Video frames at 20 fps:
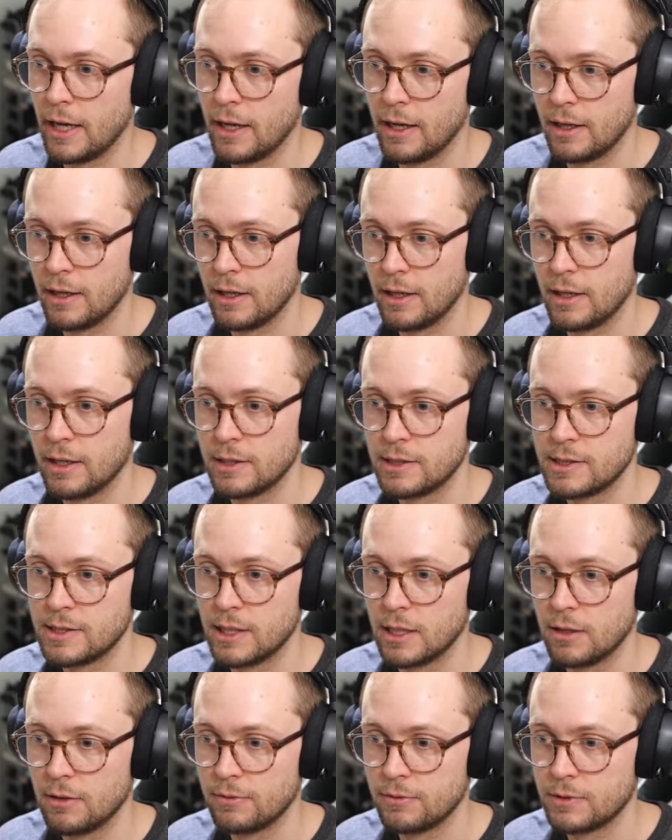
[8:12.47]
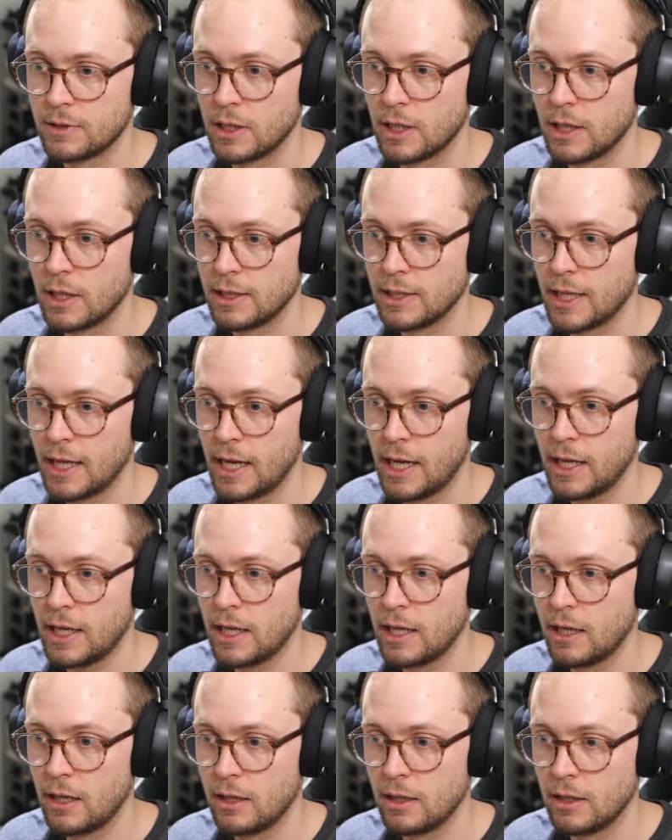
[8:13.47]
Uh, self dot attack
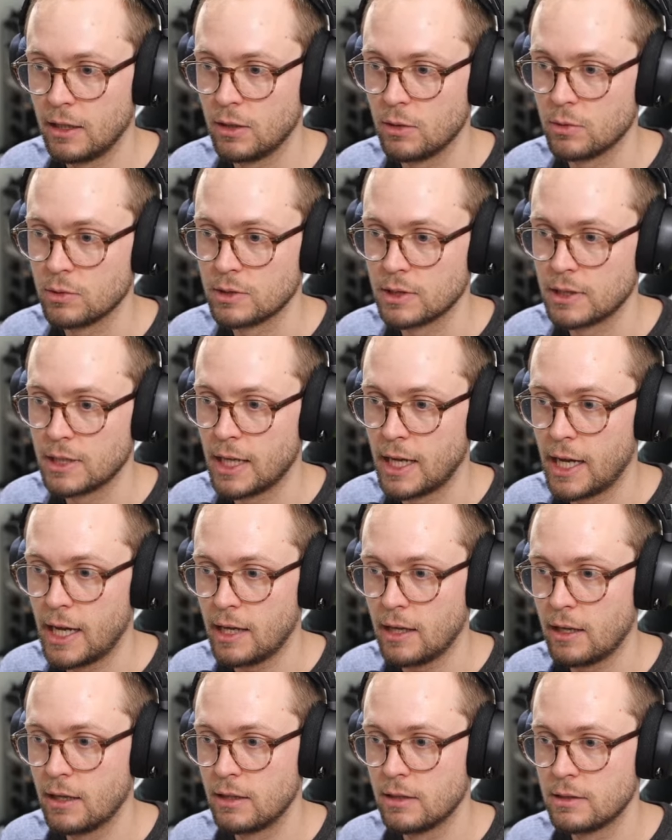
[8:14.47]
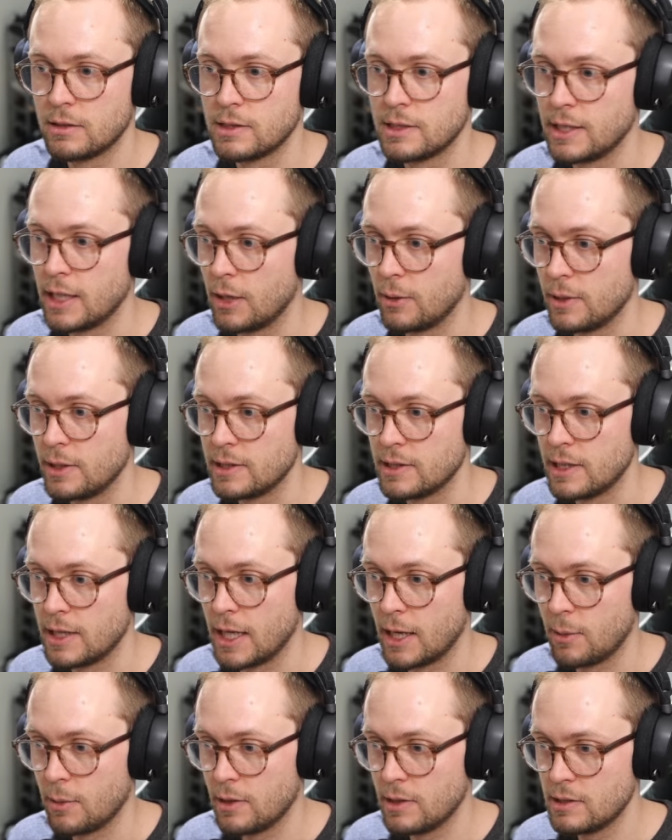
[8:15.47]
equals attack. See how easy
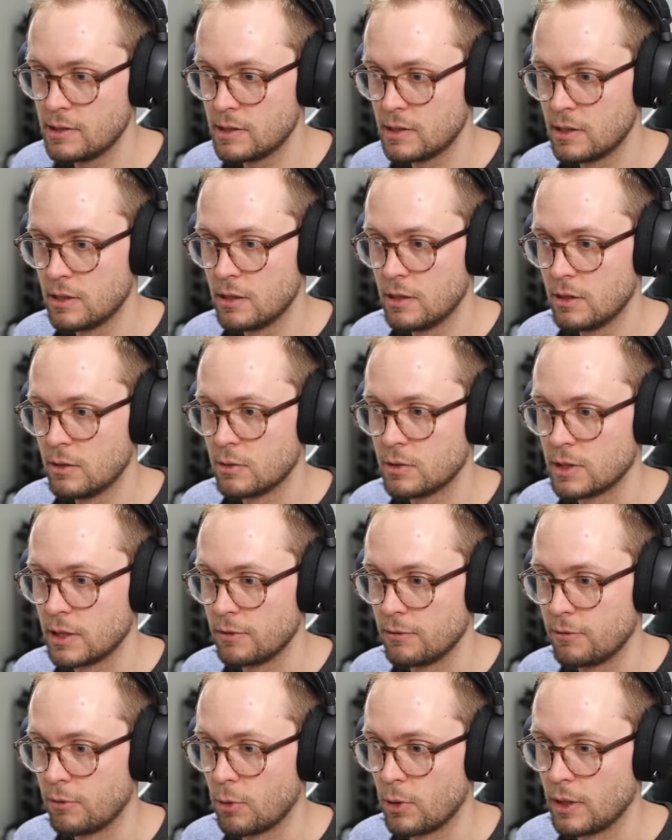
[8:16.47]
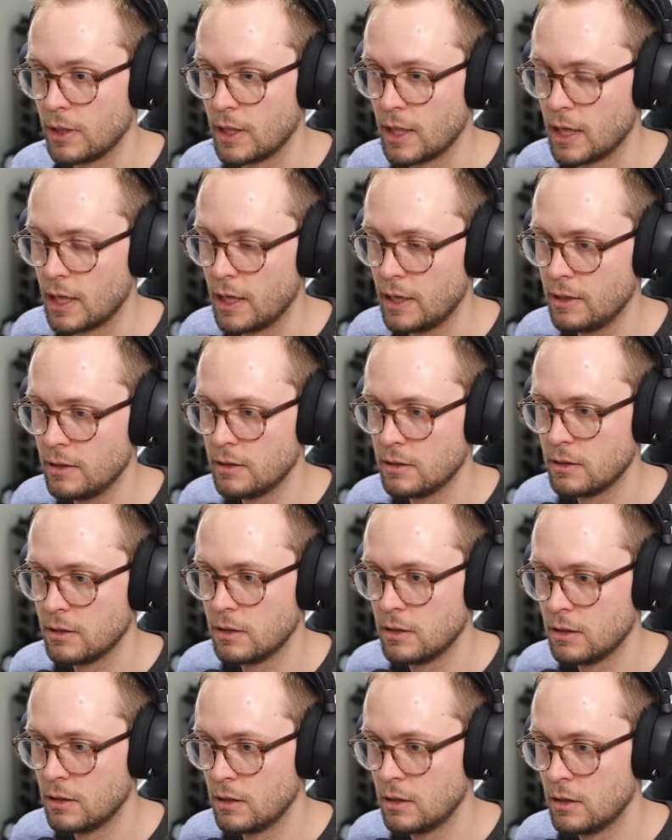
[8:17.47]
that was. Say 49.
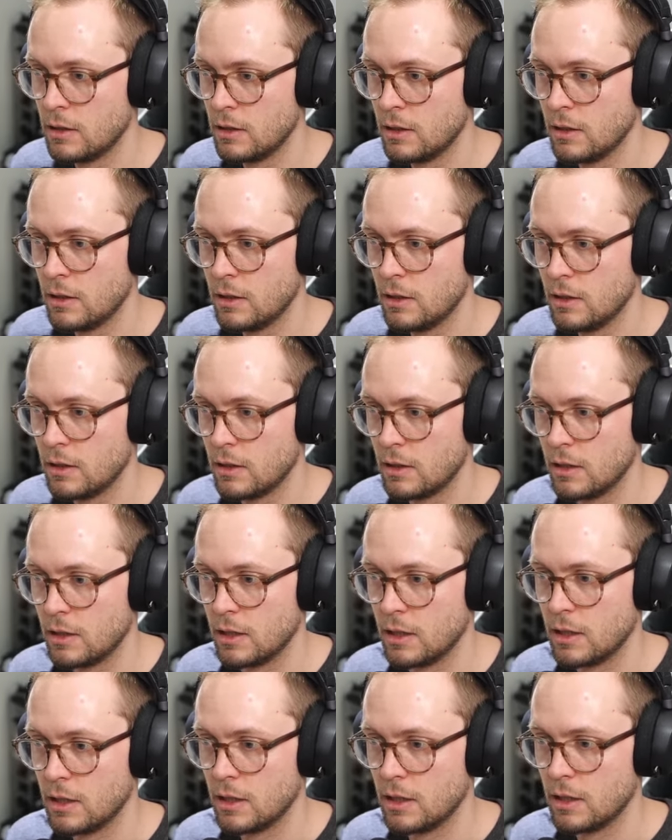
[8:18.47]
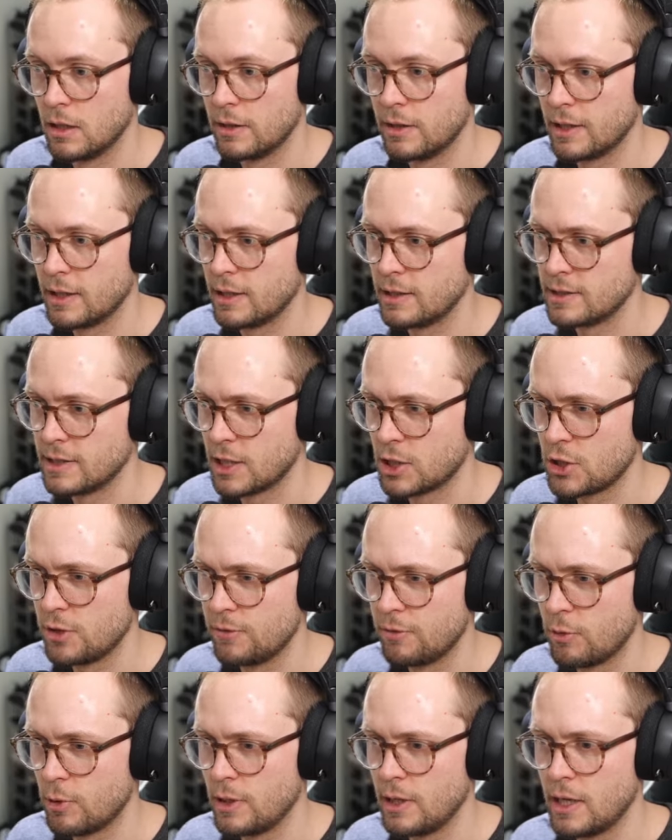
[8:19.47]
Uh, I think it is actually
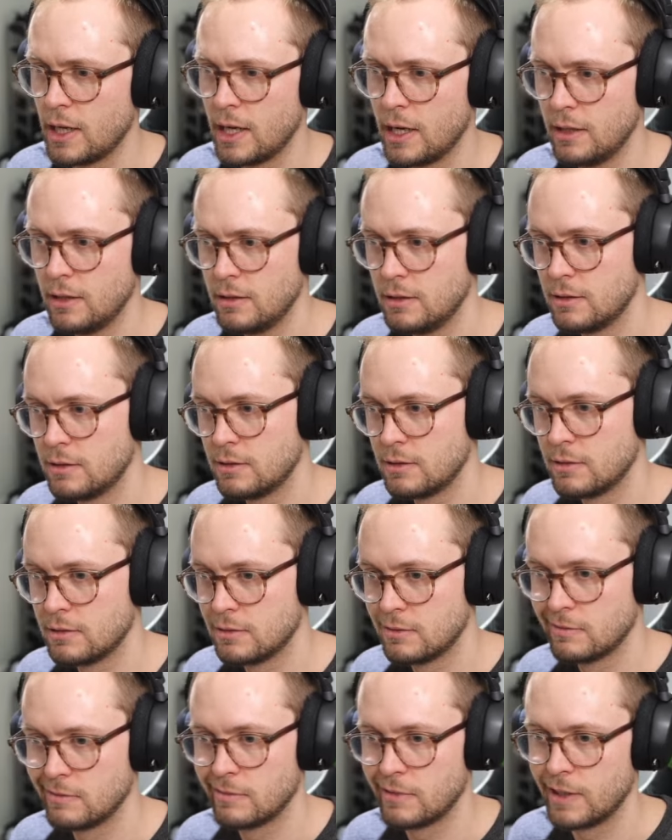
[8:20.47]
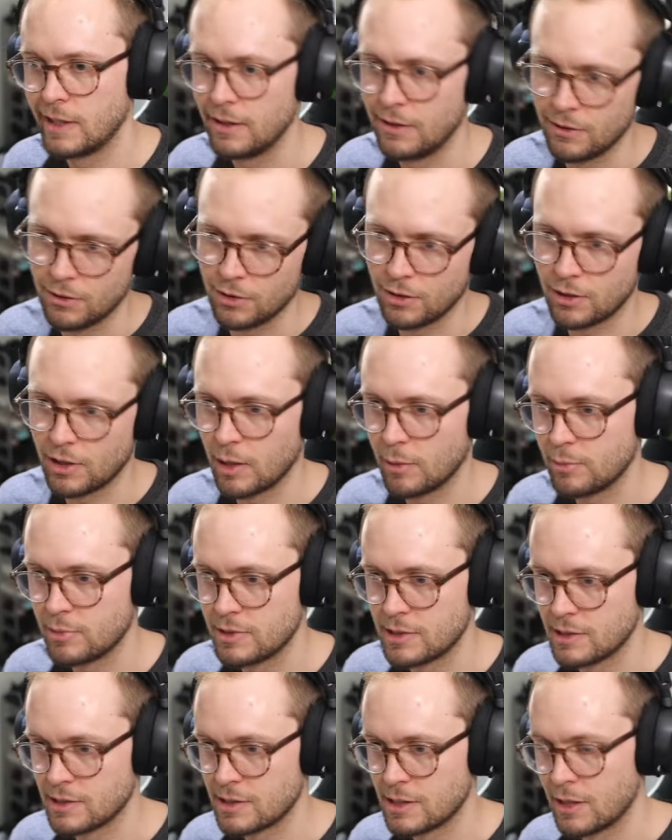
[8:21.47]
49. I had to look up
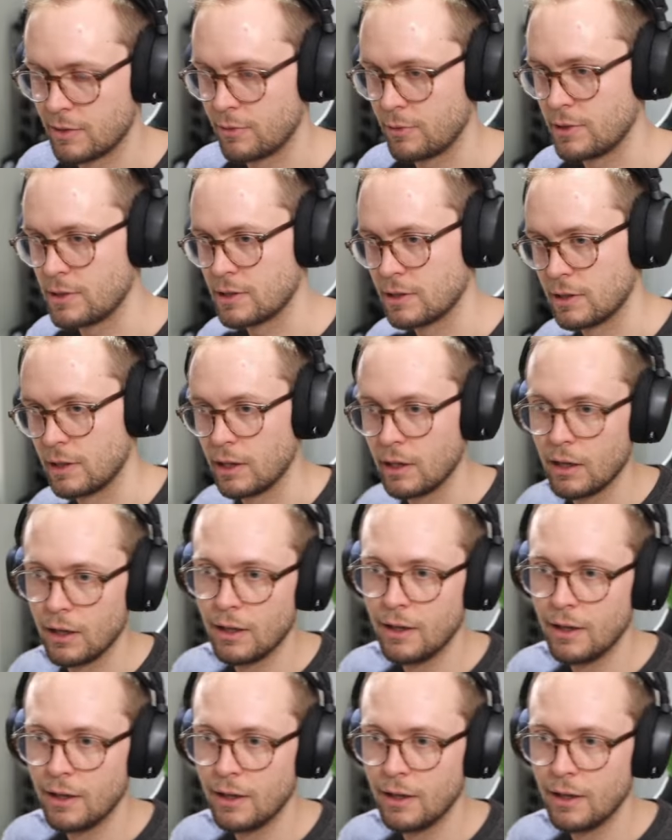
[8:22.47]
this stuff recently.